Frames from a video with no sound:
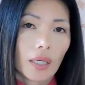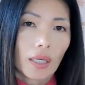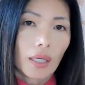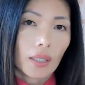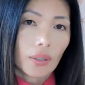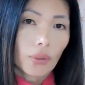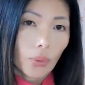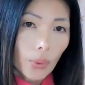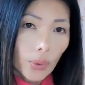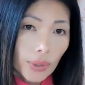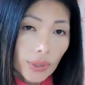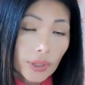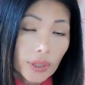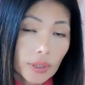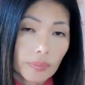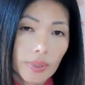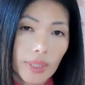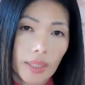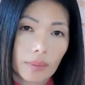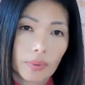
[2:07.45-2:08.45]
In order
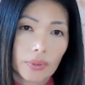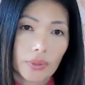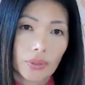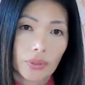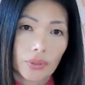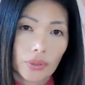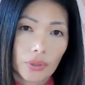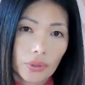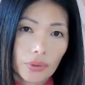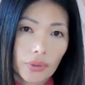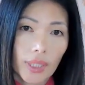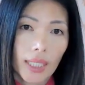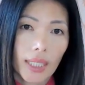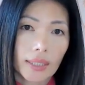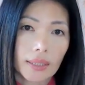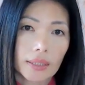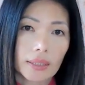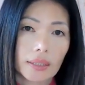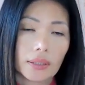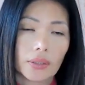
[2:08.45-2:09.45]
to be able to do
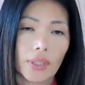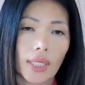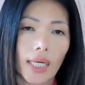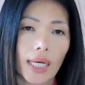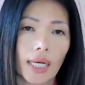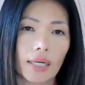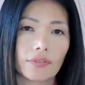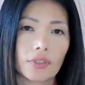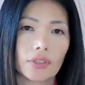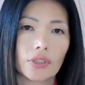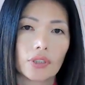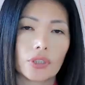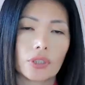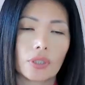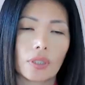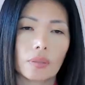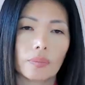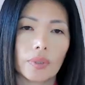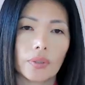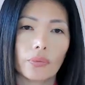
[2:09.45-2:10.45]
that, you have to
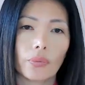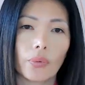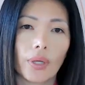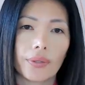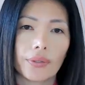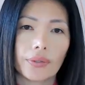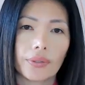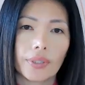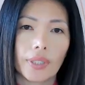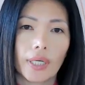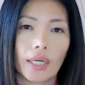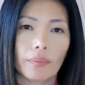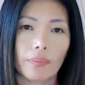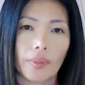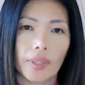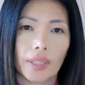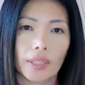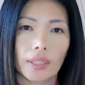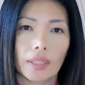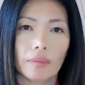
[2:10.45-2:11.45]
determine whether or not
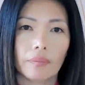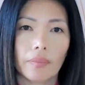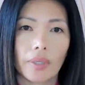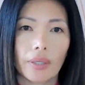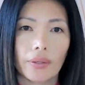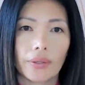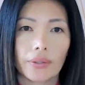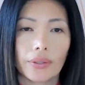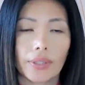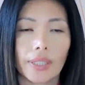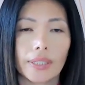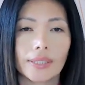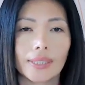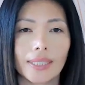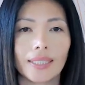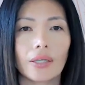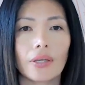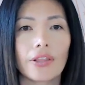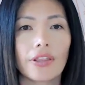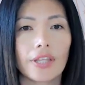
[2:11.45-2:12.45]
being a mother is
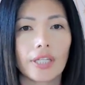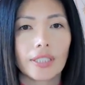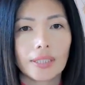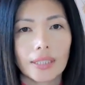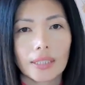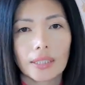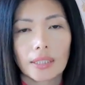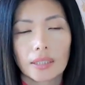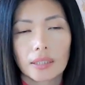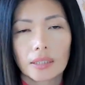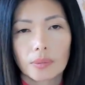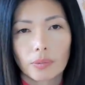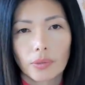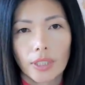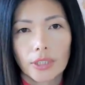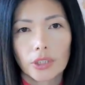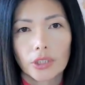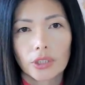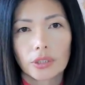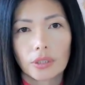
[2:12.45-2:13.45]
an authentic
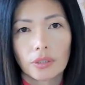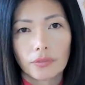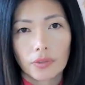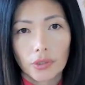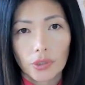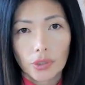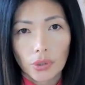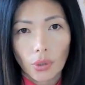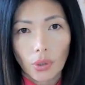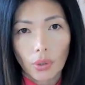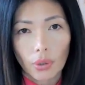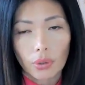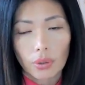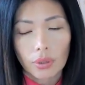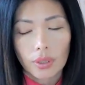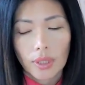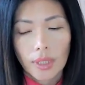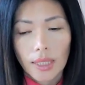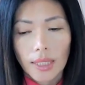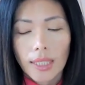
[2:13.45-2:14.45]
expression of your soul,
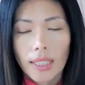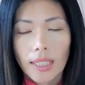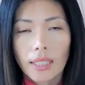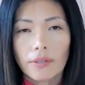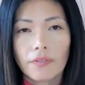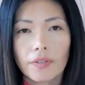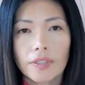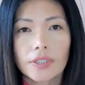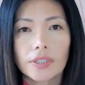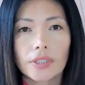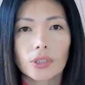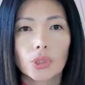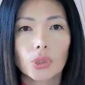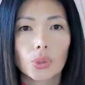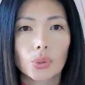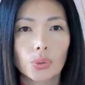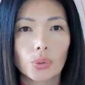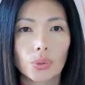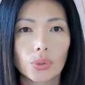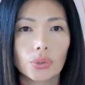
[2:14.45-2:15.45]
if it's a
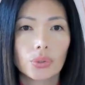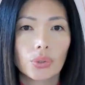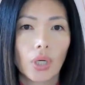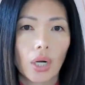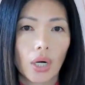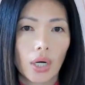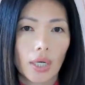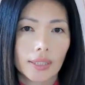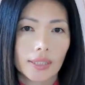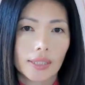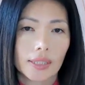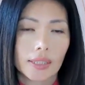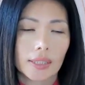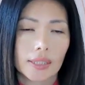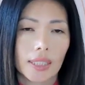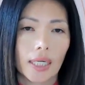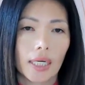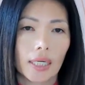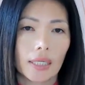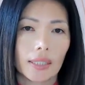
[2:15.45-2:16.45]
true heart's
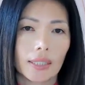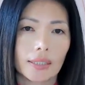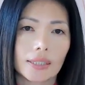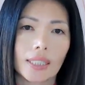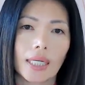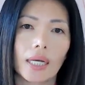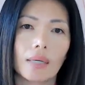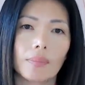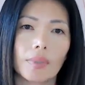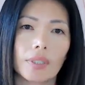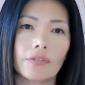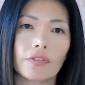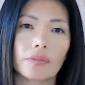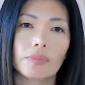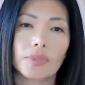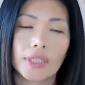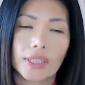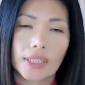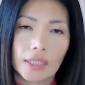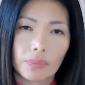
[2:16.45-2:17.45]
desire that's coming
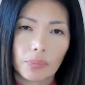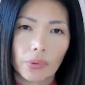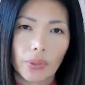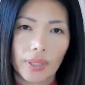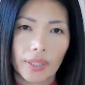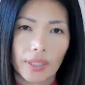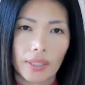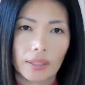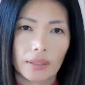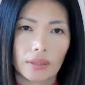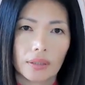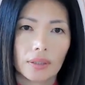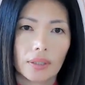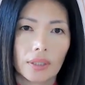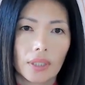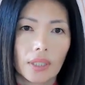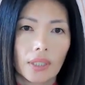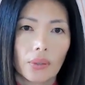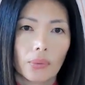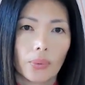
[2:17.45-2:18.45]
from deep within,
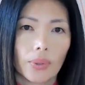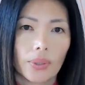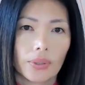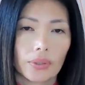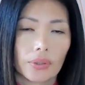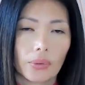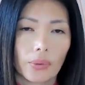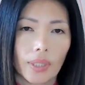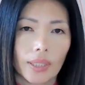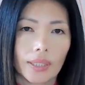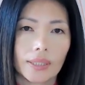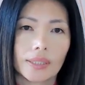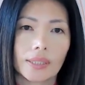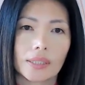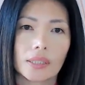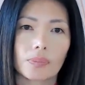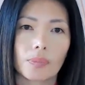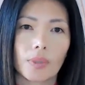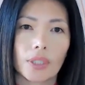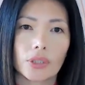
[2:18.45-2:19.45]
where your greatest
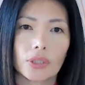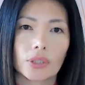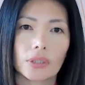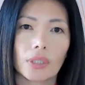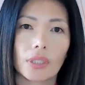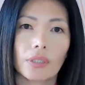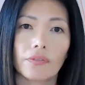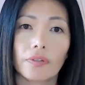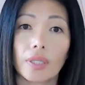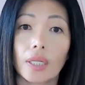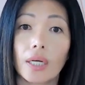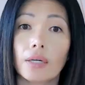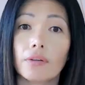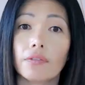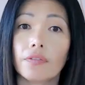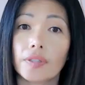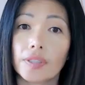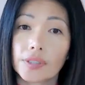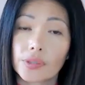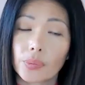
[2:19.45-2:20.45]
expression of love
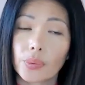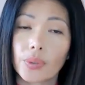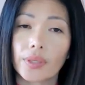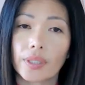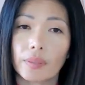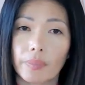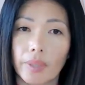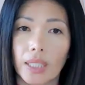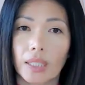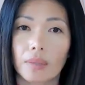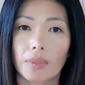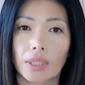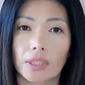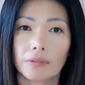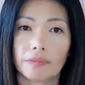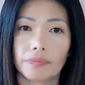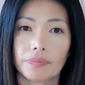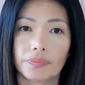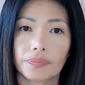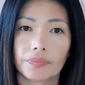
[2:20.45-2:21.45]
is with a baby.
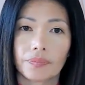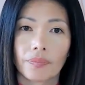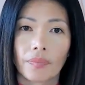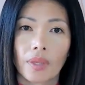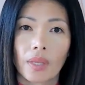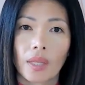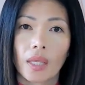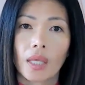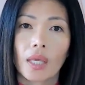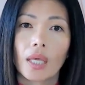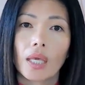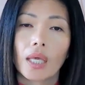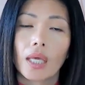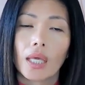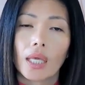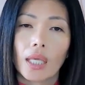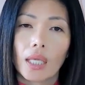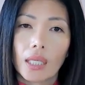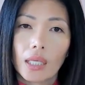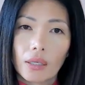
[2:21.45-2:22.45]

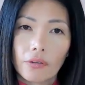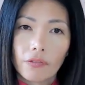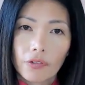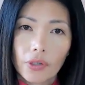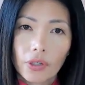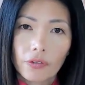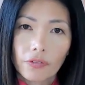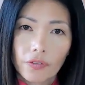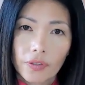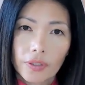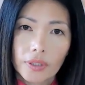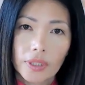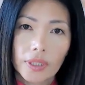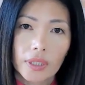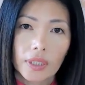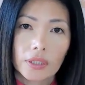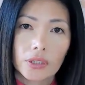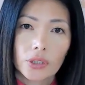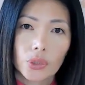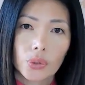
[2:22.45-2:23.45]
If you're feeling
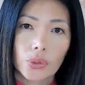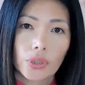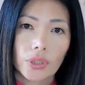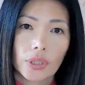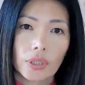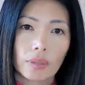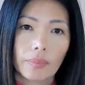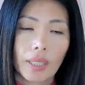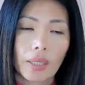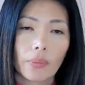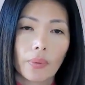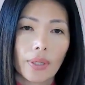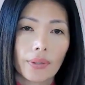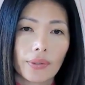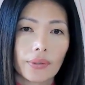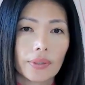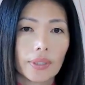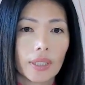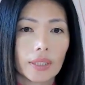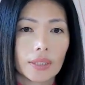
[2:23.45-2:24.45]
unsure about
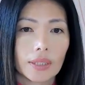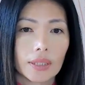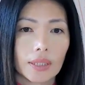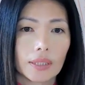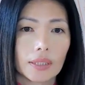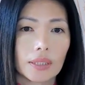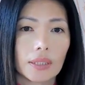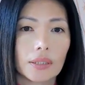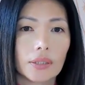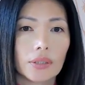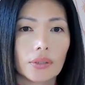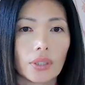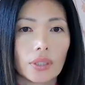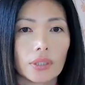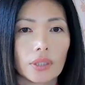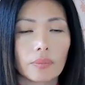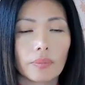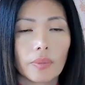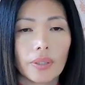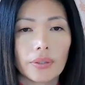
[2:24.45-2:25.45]
whether or not to continue on
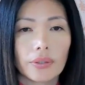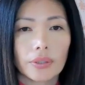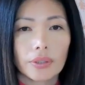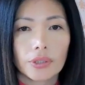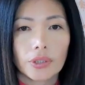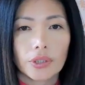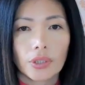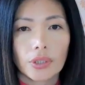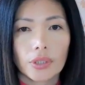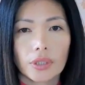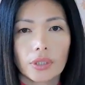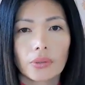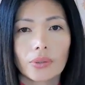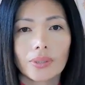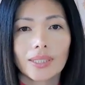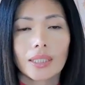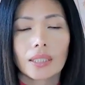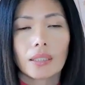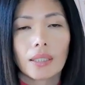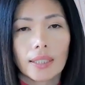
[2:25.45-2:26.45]
your motherhood journey or
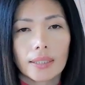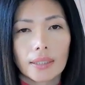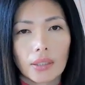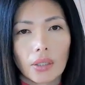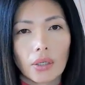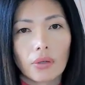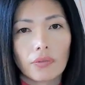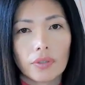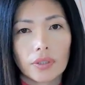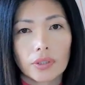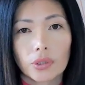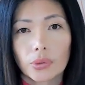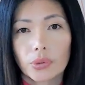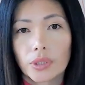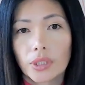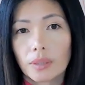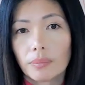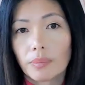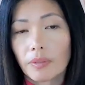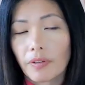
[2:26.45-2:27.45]
to let go of the
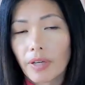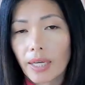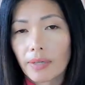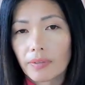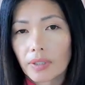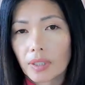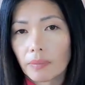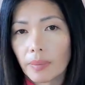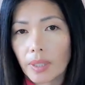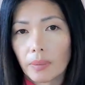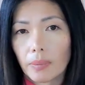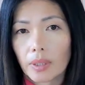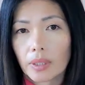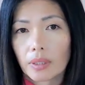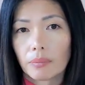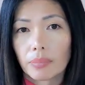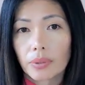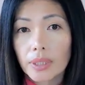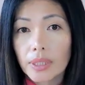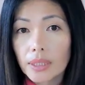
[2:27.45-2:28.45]
dream of having a baby
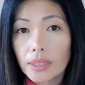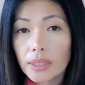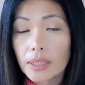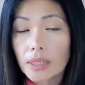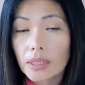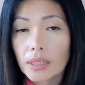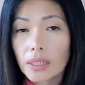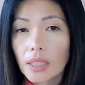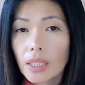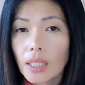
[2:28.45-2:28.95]
completely,